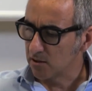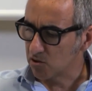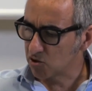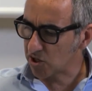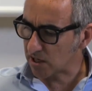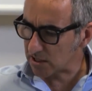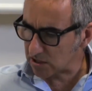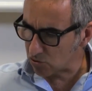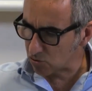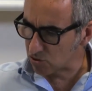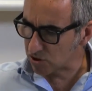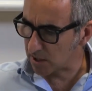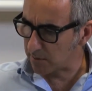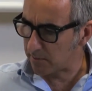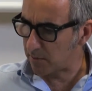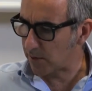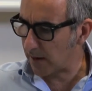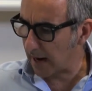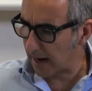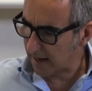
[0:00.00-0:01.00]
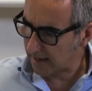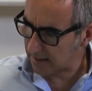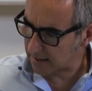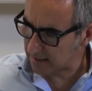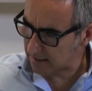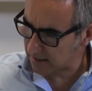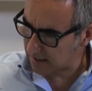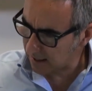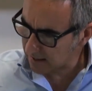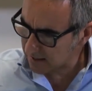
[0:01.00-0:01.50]
just to
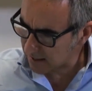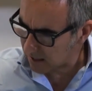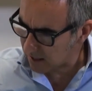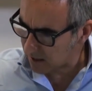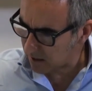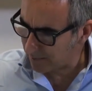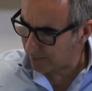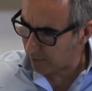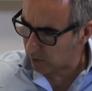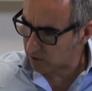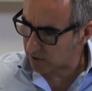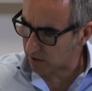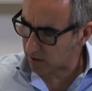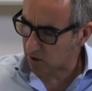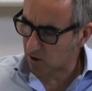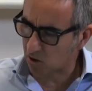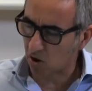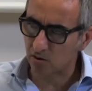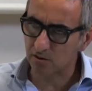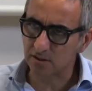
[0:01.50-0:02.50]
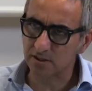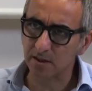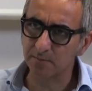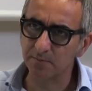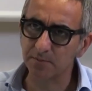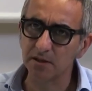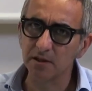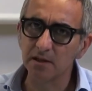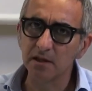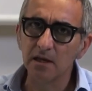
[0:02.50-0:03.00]
summarize, these are the important
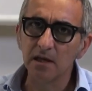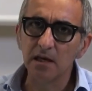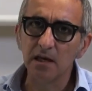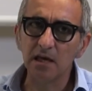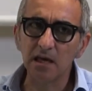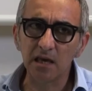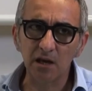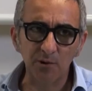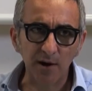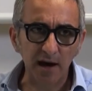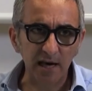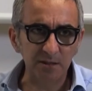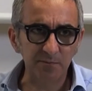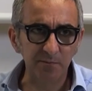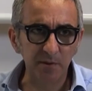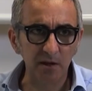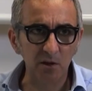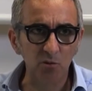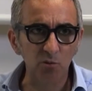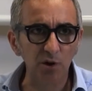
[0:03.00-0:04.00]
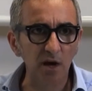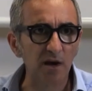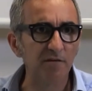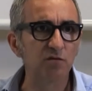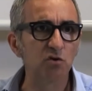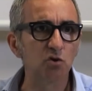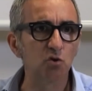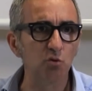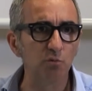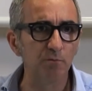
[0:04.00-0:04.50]
concepts. In grasping, we
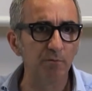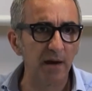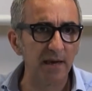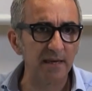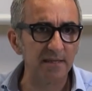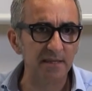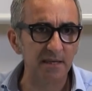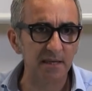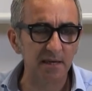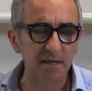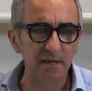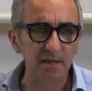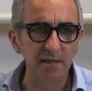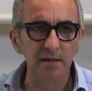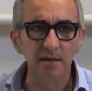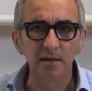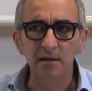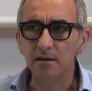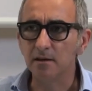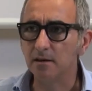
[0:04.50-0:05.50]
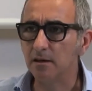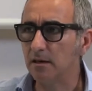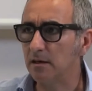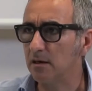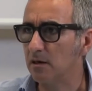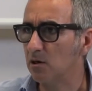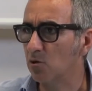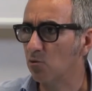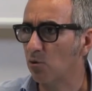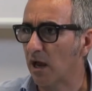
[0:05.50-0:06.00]
have two basic
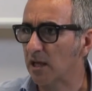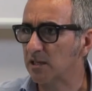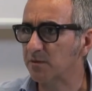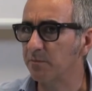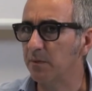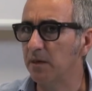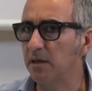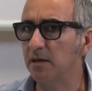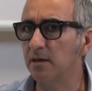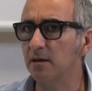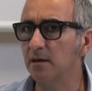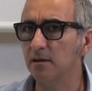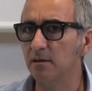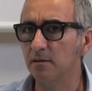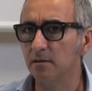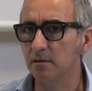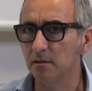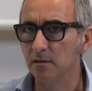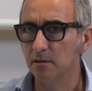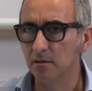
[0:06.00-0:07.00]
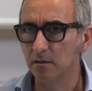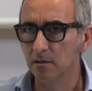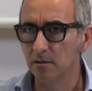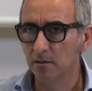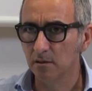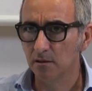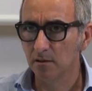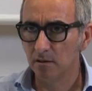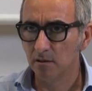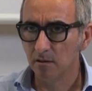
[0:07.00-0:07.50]
uh, grasping uh,
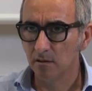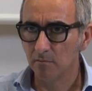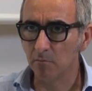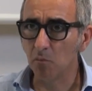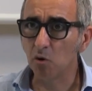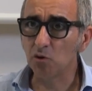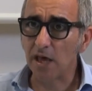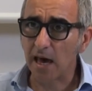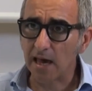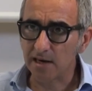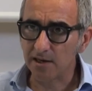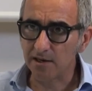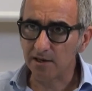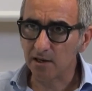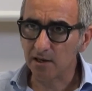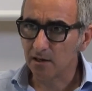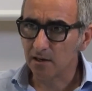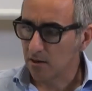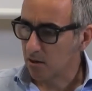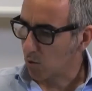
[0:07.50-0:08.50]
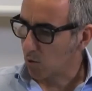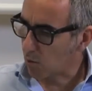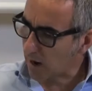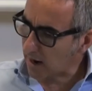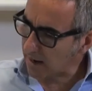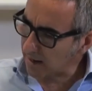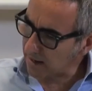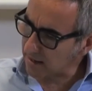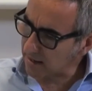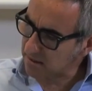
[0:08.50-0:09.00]
modality.
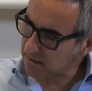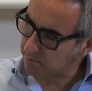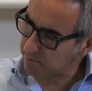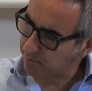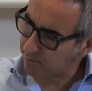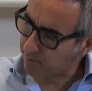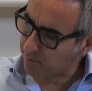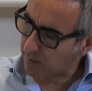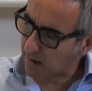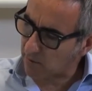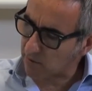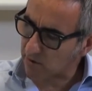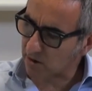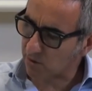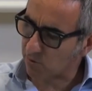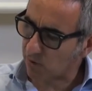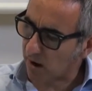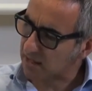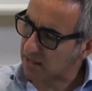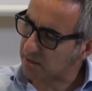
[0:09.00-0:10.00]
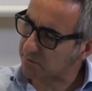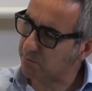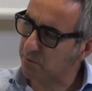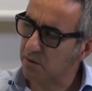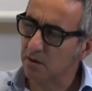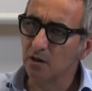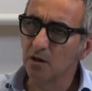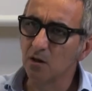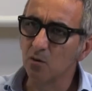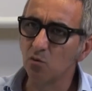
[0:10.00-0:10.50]
One is power grasp,
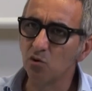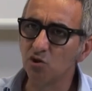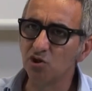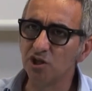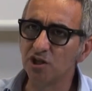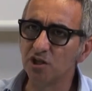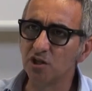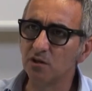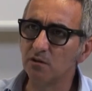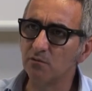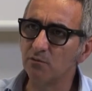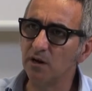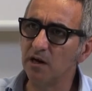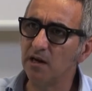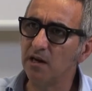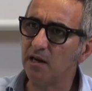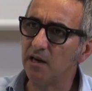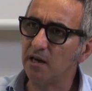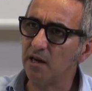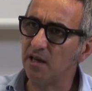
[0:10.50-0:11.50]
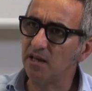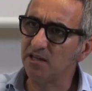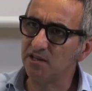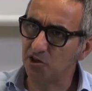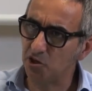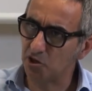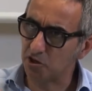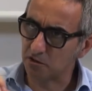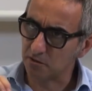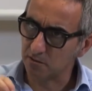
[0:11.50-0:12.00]
which is really
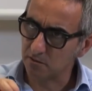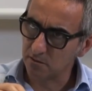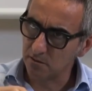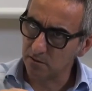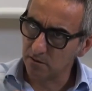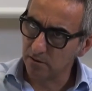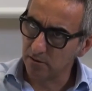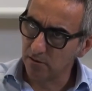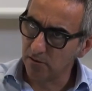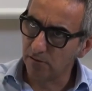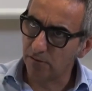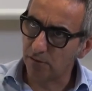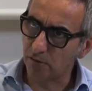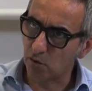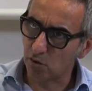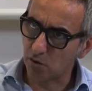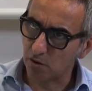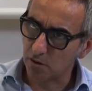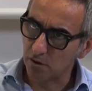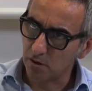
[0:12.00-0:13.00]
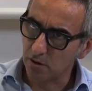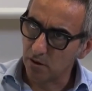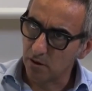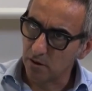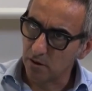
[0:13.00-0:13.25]
easier for